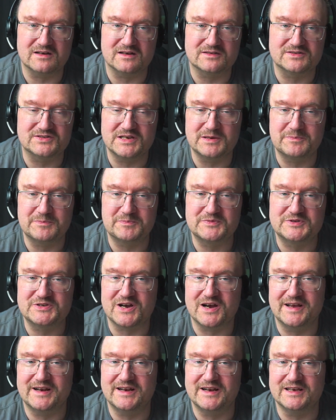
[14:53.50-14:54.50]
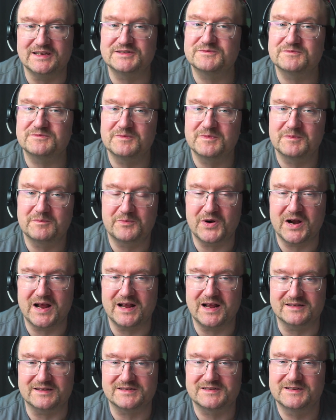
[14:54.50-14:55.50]
cheap Chinese
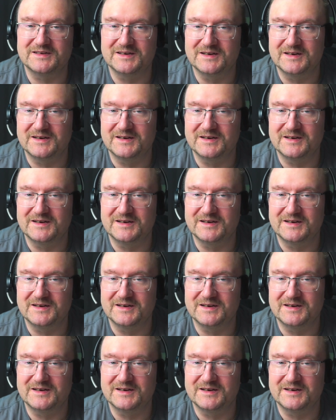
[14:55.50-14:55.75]
brands,